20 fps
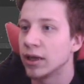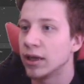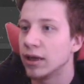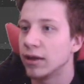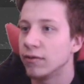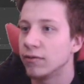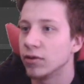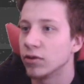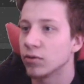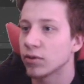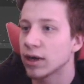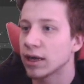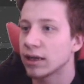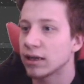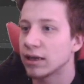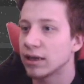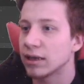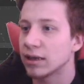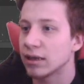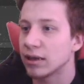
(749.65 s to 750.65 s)
If you look
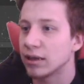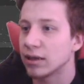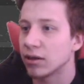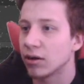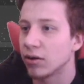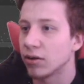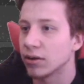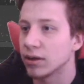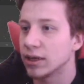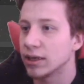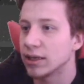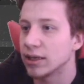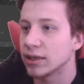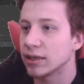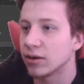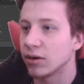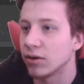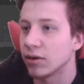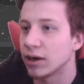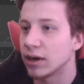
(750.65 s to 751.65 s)
at it, it
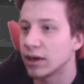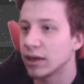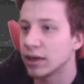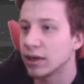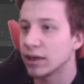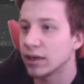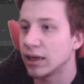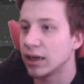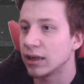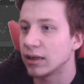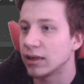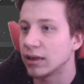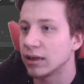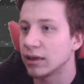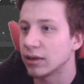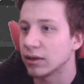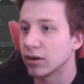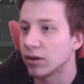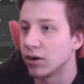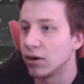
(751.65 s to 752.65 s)
is already
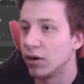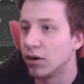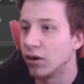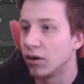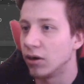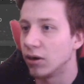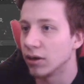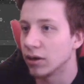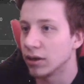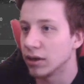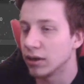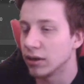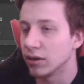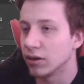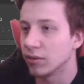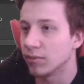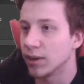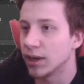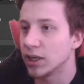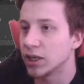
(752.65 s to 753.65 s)
creating a hole in
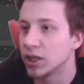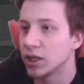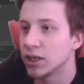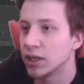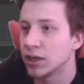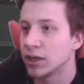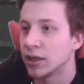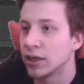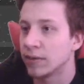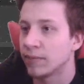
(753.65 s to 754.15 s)
your mesh.